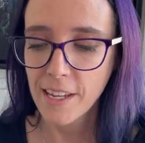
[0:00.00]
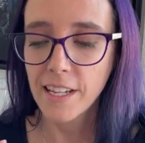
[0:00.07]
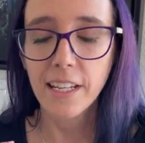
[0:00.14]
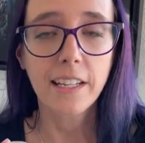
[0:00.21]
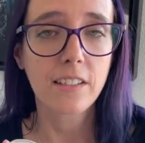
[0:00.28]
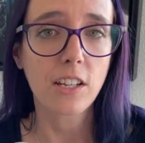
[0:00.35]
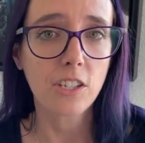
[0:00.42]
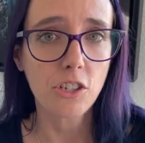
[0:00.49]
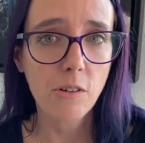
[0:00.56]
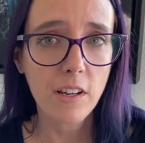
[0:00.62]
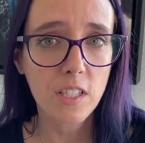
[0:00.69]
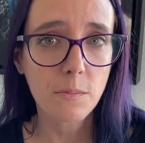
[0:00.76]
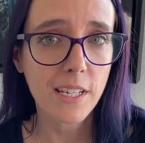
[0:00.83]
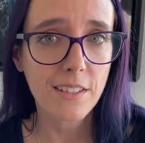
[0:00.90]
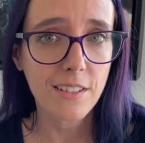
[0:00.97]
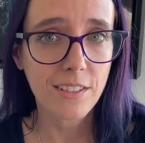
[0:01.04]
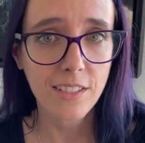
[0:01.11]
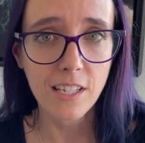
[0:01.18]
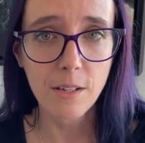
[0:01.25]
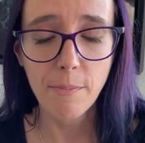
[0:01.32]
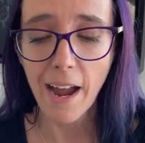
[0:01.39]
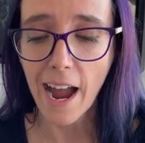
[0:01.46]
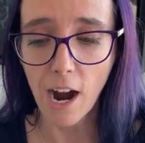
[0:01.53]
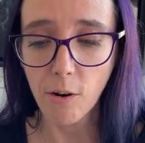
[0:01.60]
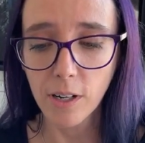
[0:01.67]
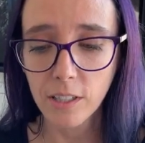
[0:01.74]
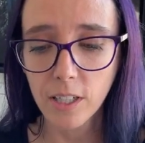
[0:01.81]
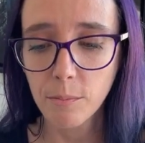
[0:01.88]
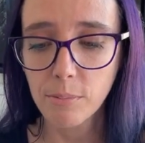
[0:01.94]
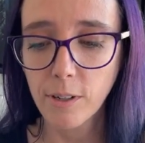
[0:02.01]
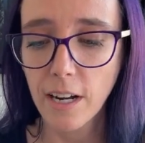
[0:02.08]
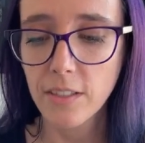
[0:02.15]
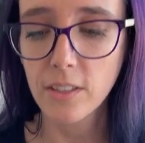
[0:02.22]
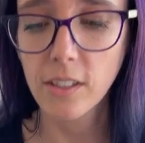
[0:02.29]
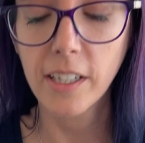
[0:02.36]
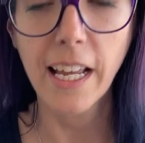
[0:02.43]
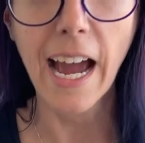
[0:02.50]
It is a USB-C powered compressor and